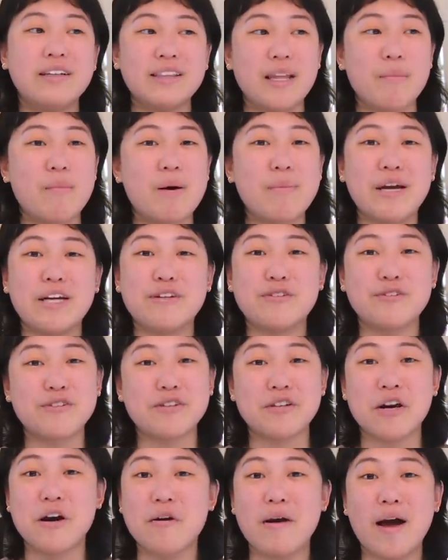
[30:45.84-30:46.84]
let my patrons
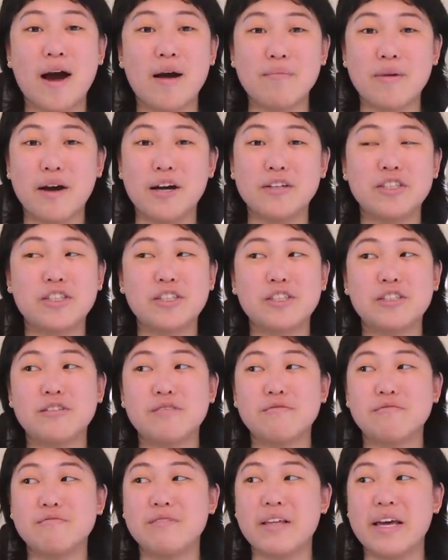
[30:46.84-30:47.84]
know how much
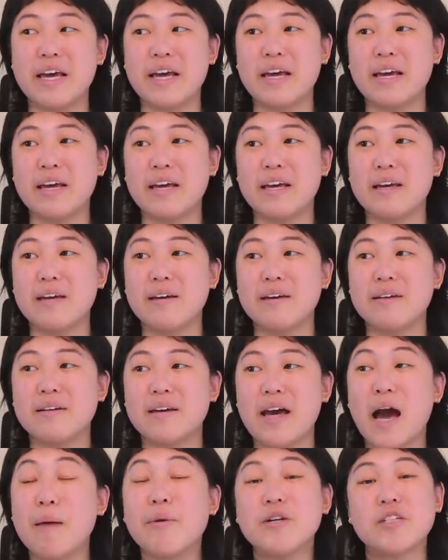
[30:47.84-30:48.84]
I
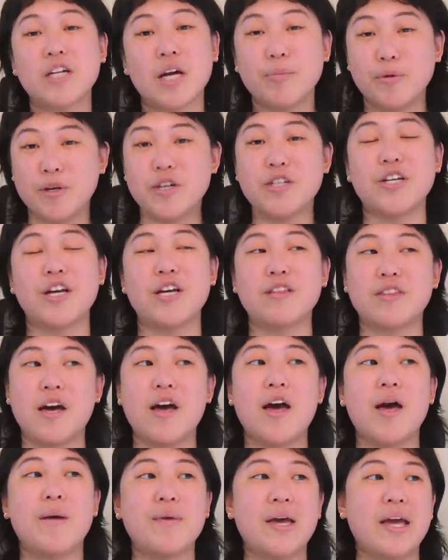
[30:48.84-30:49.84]
appreciate
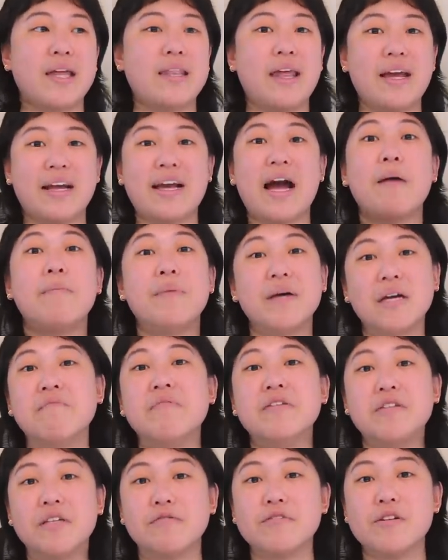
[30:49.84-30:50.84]
them and like how big of
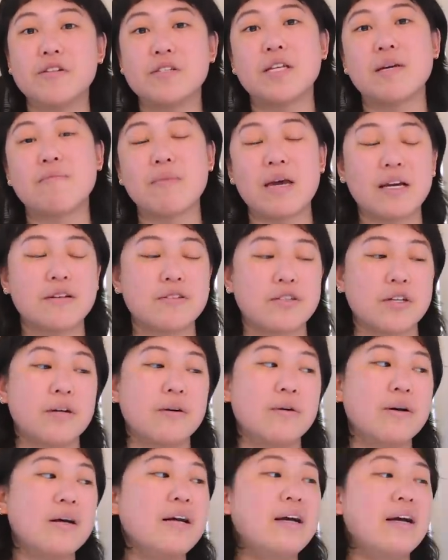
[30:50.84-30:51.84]
a difference they make.
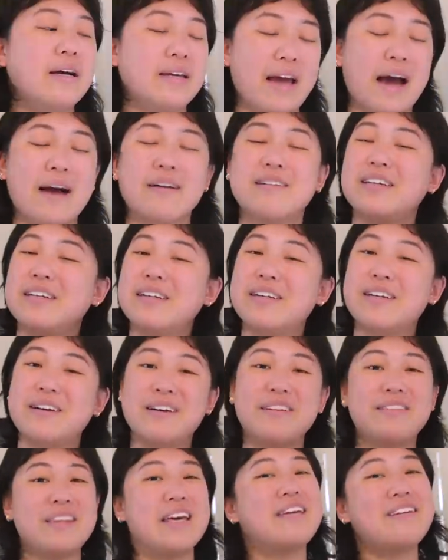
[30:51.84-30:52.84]
So yeah,
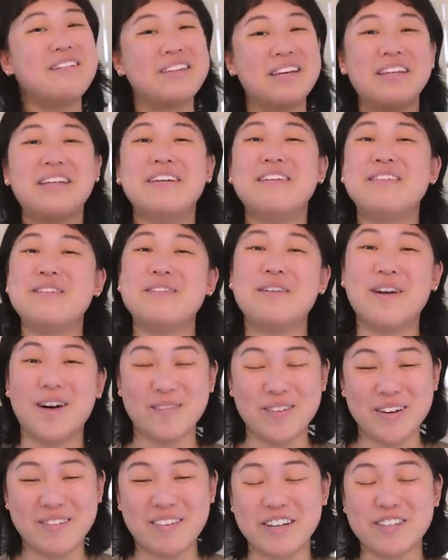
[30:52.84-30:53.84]
thank you to all
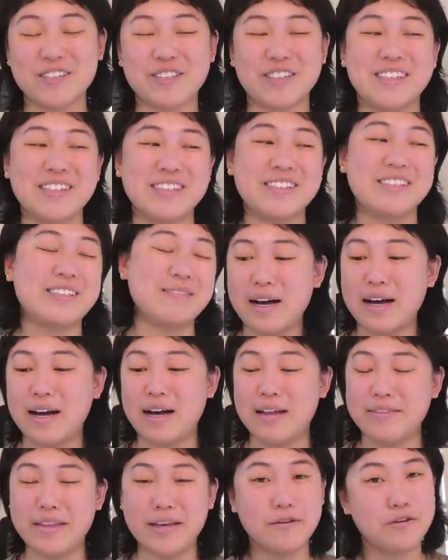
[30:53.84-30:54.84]
my patrons.
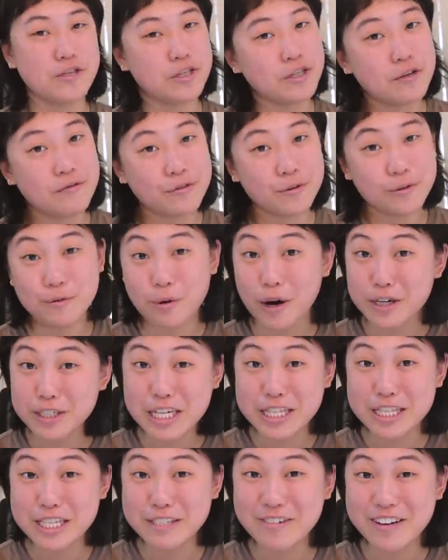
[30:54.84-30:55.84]
Thank you to you for
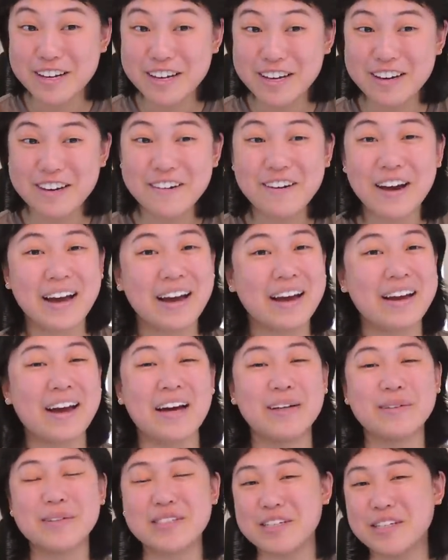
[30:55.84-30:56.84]
watching this video, and
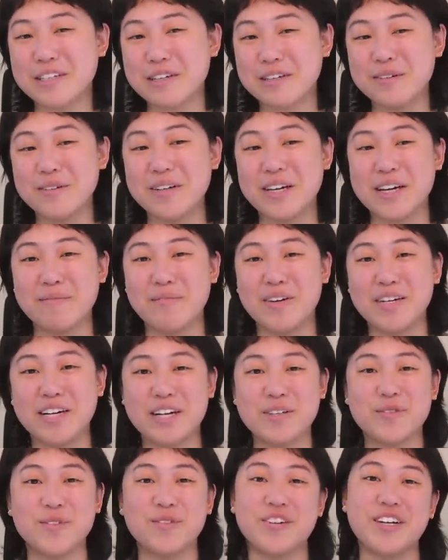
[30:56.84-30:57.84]
I will see you in my
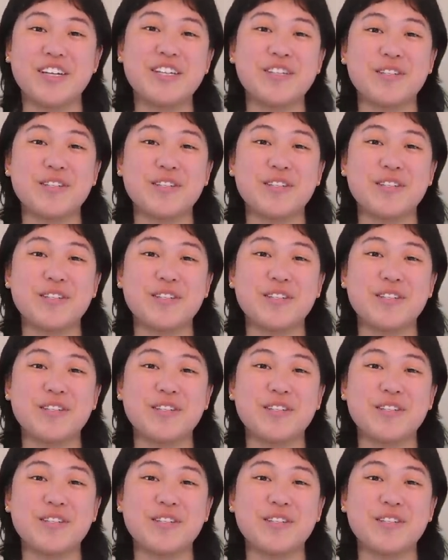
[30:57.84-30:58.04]
next one very